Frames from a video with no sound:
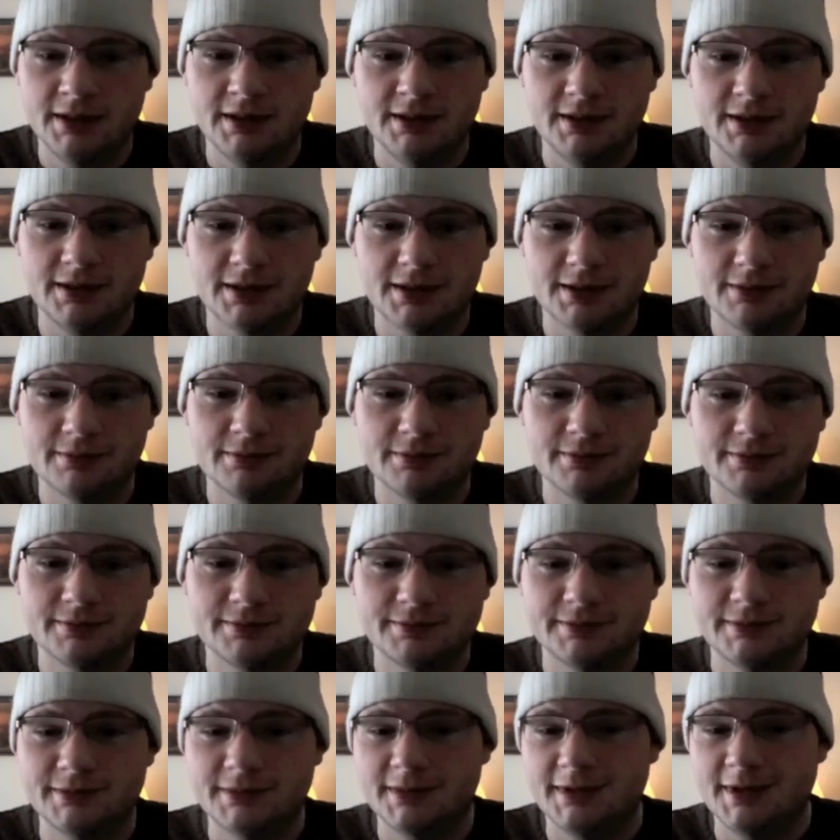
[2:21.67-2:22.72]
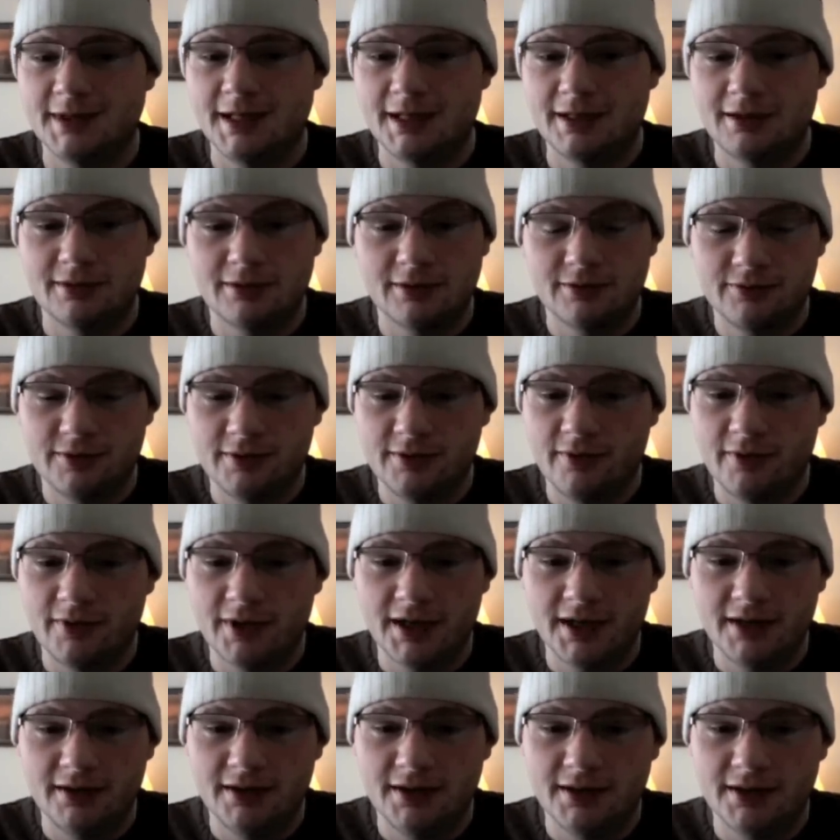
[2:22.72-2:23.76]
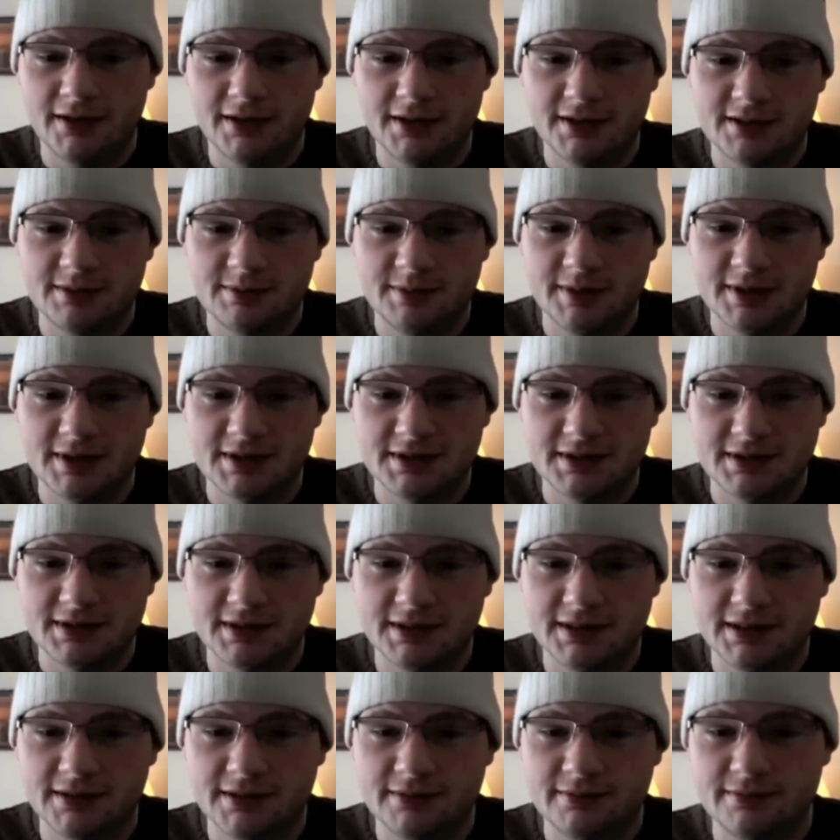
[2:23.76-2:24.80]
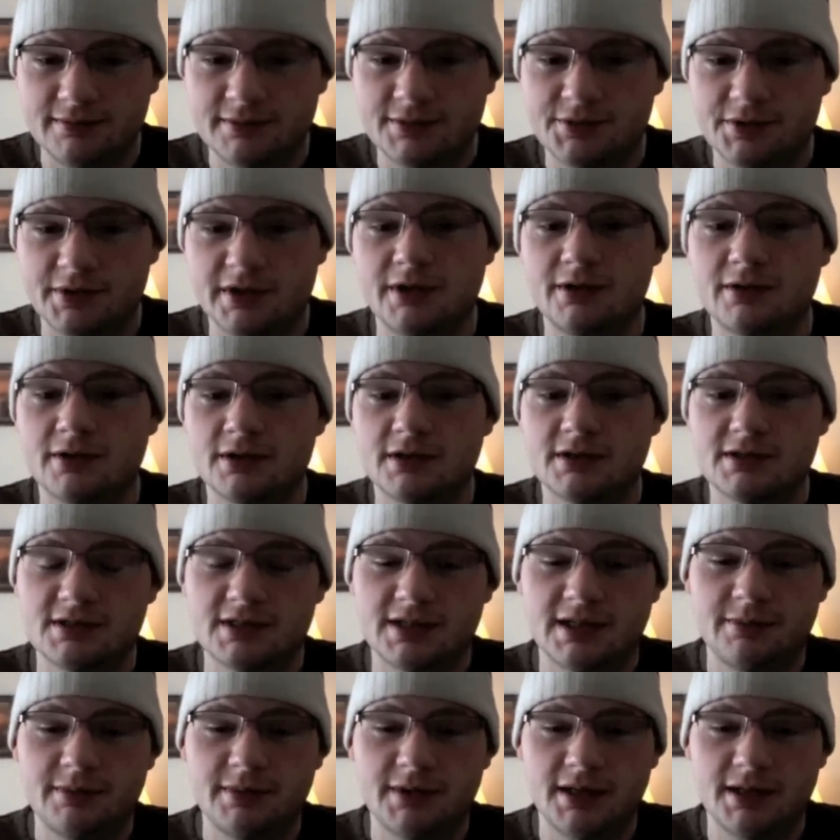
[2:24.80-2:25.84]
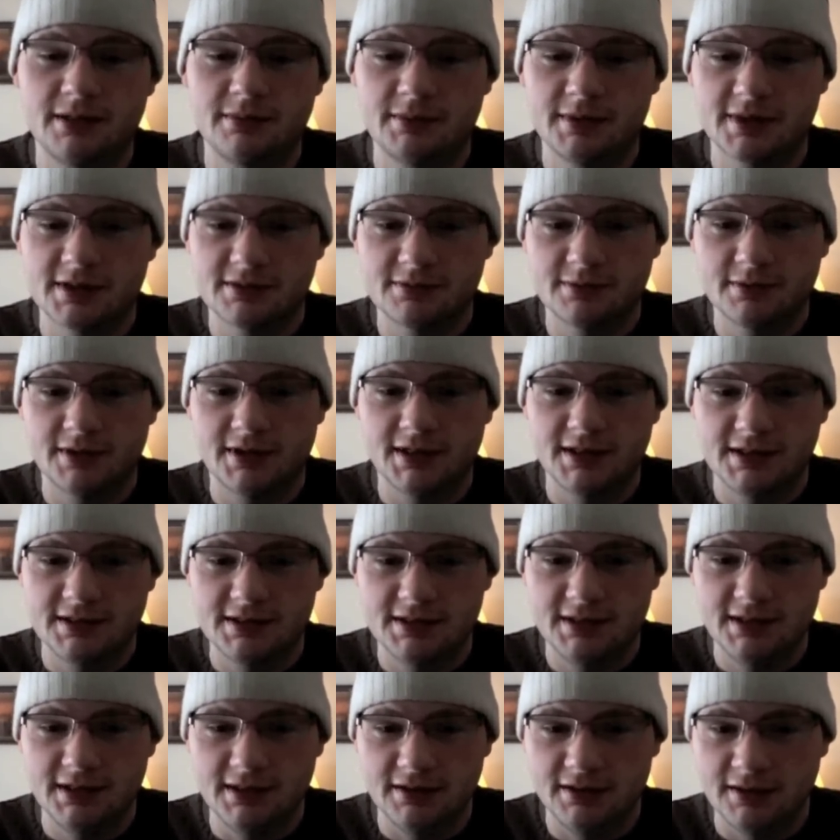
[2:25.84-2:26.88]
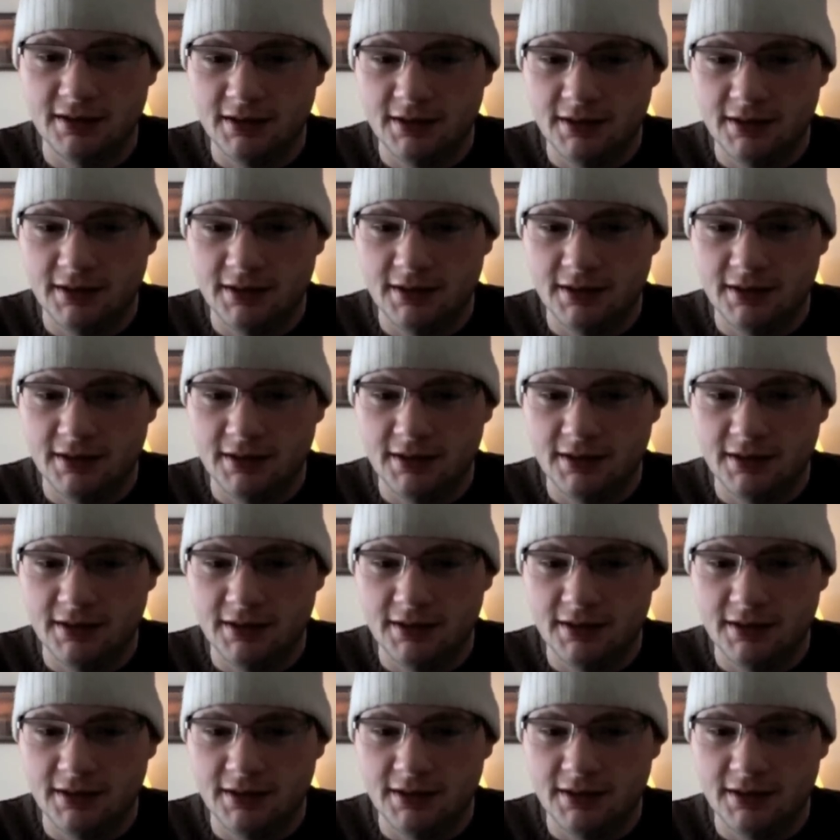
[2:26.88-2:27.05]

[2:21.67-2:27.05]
I don't know if you've ever had that. That's basically 3/4 lemonade mixed with iced tea.